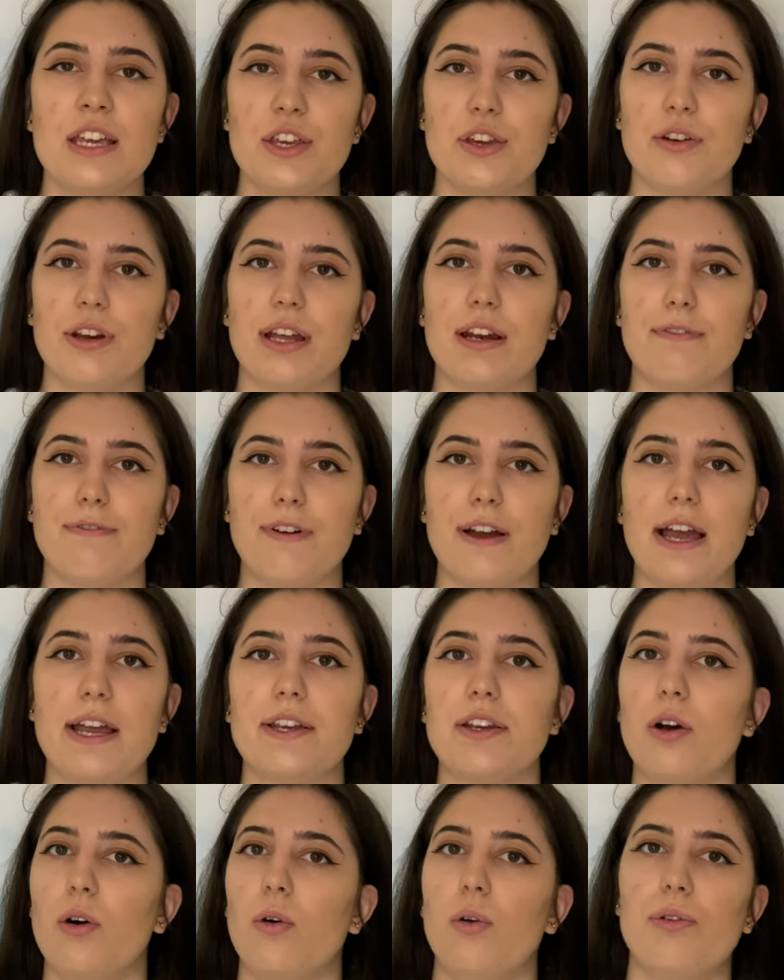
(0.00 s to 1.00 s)
you're gonna
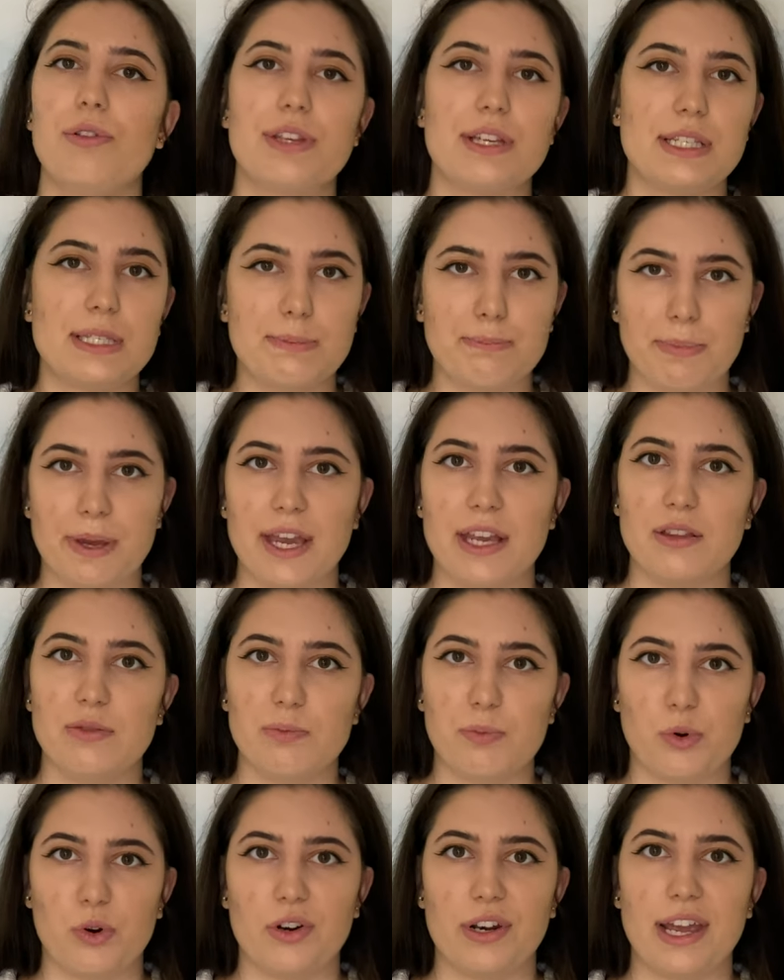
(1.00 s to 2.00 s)
find all these
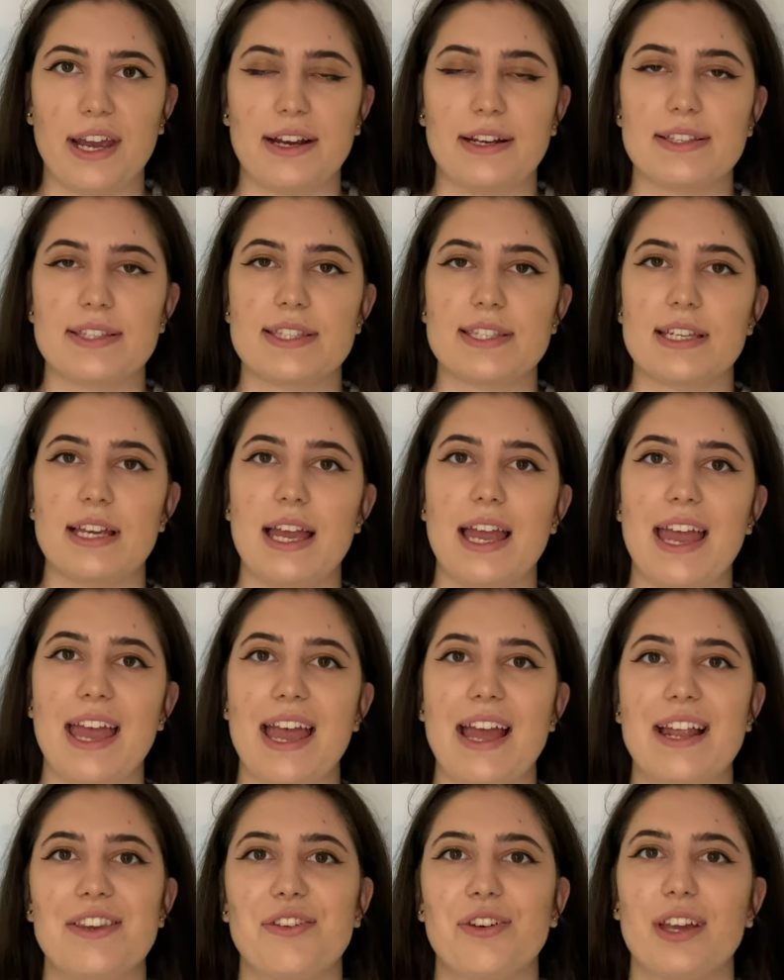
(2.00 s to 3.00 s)
paid products
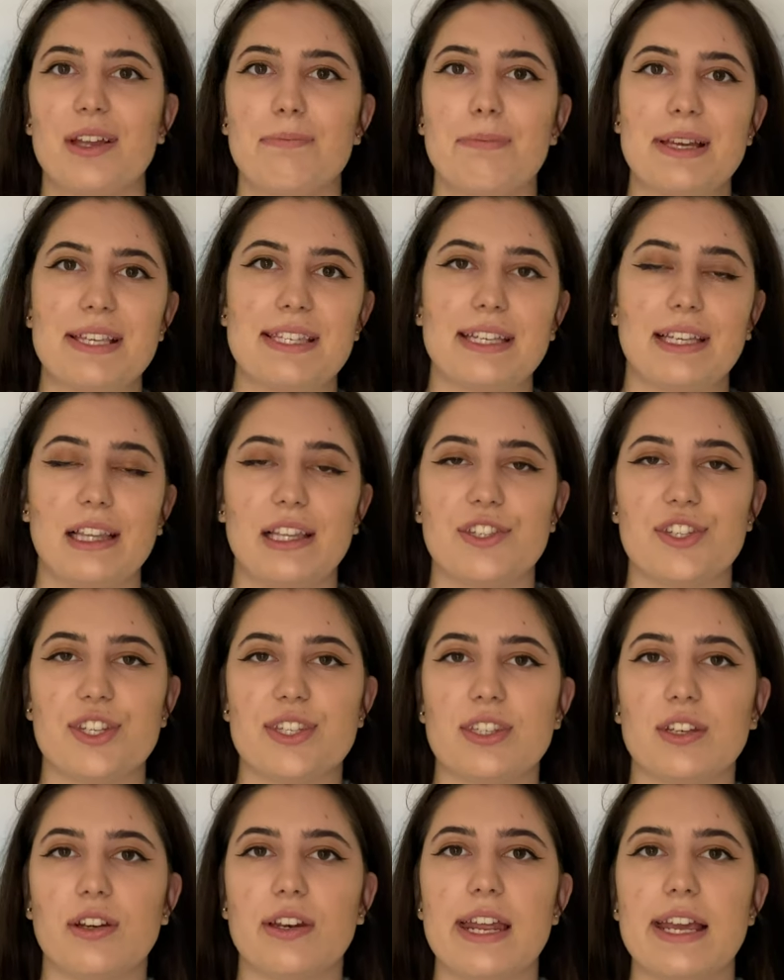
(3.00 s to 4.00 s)
and you can basically
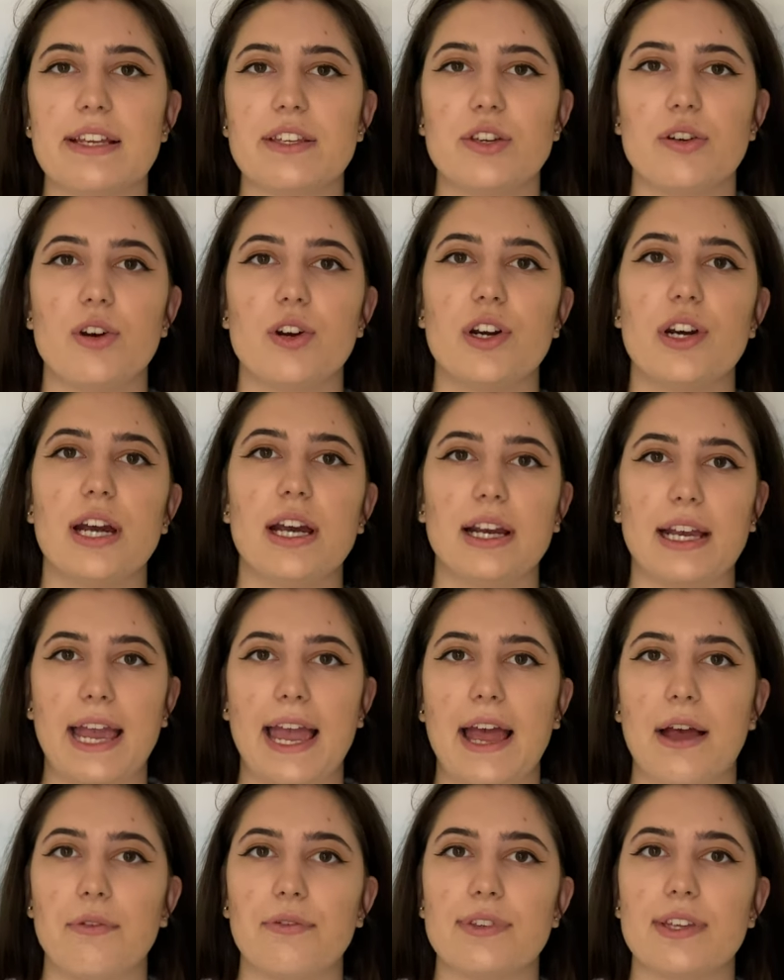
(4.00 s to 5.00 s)
just connect your
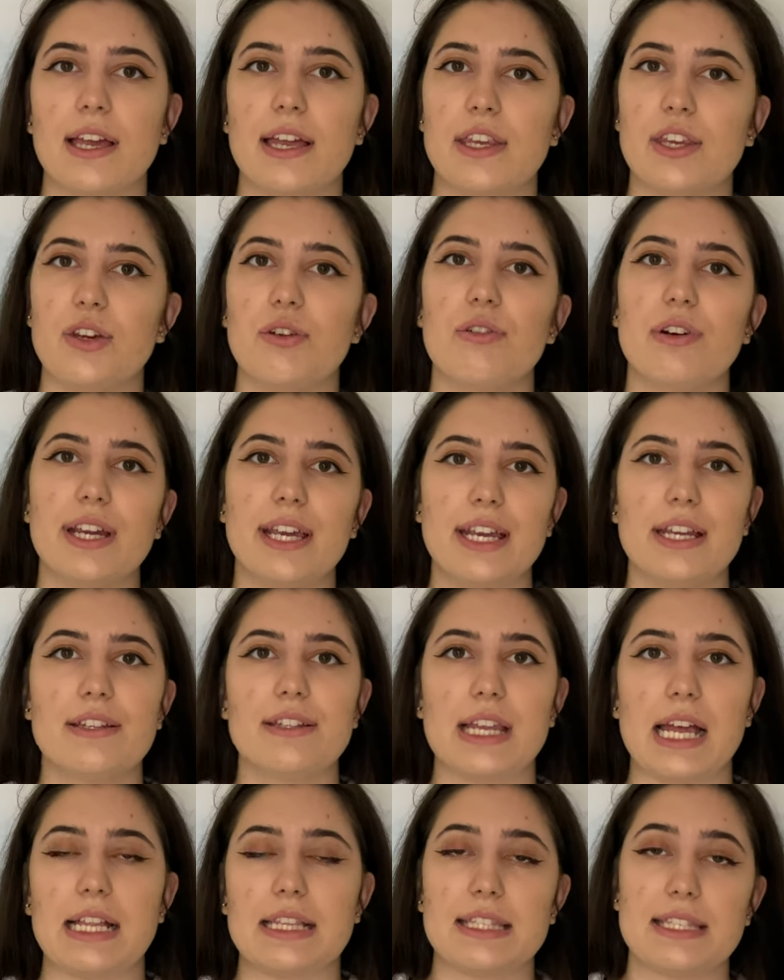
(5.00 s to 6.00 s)
account and you're in
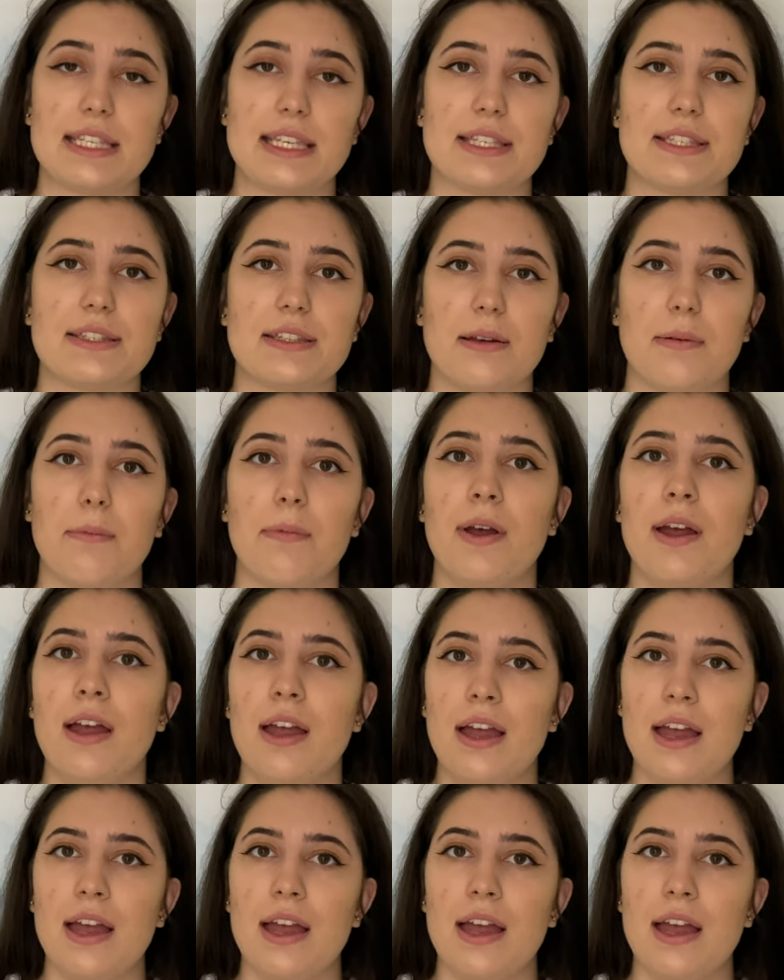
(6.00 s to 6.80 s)
that system.